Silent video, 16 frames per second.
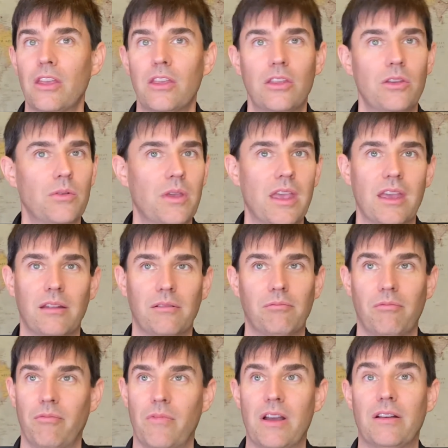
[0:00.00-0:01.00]
you
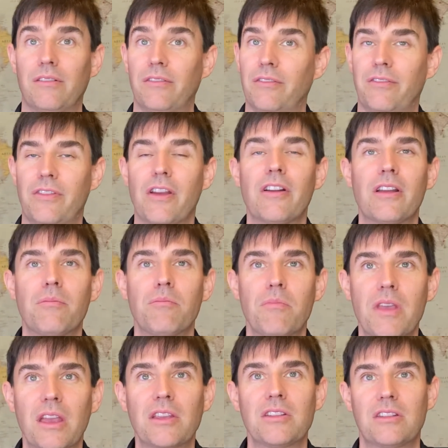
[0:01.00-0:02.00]
get very
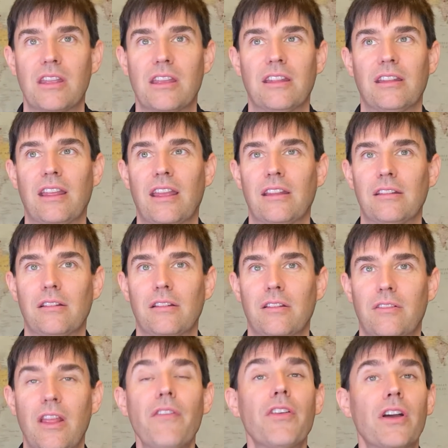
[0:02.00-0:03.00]
mixed
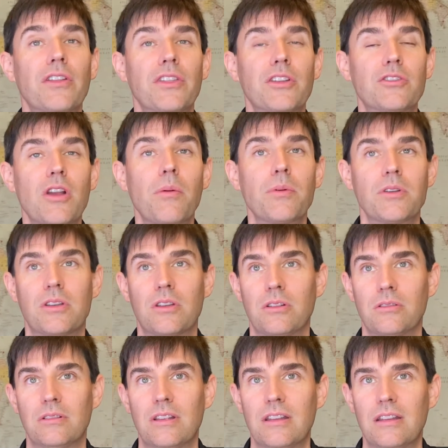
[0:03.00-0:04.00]
and difficult to
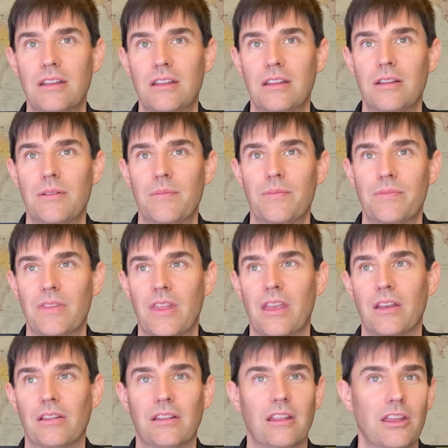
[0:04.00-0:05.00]
troubleshoot
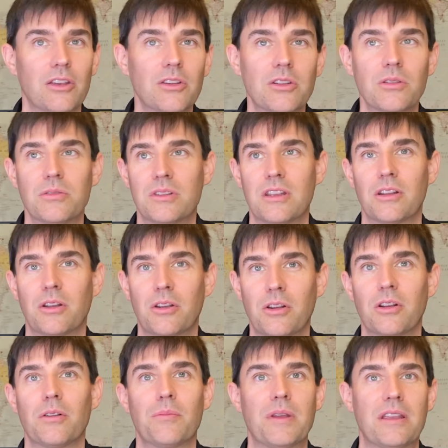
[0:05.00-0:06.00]
issues that
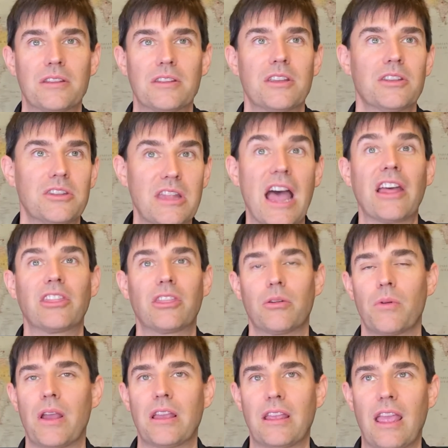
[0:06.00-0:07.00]
occur because it's not the
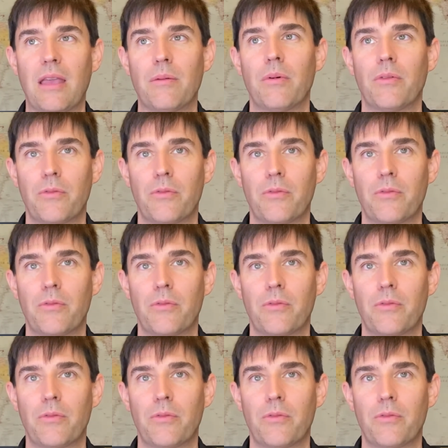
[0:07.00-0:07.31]
right cable